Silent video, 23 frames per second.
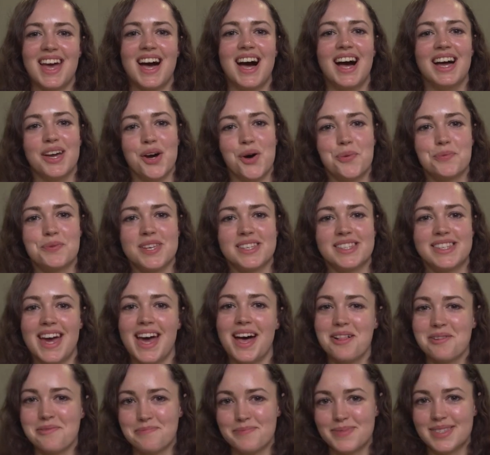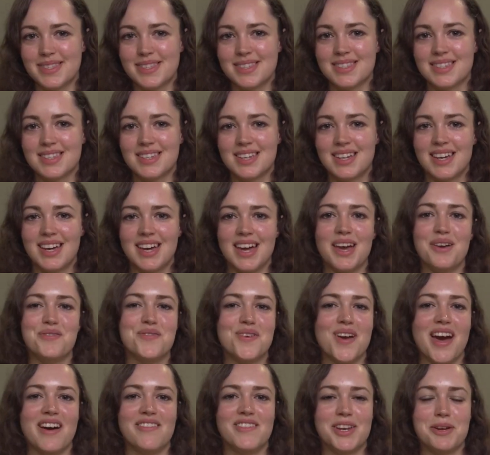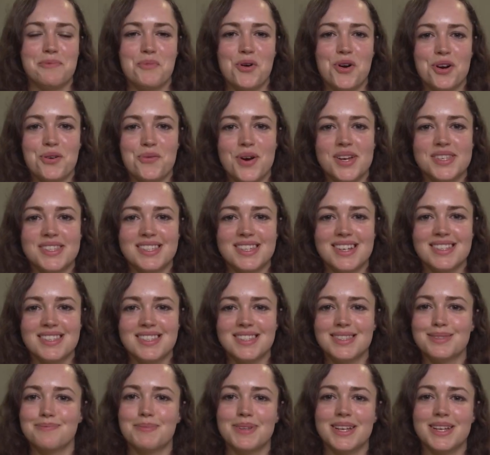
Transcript: I hope it helped. If you have any more questions,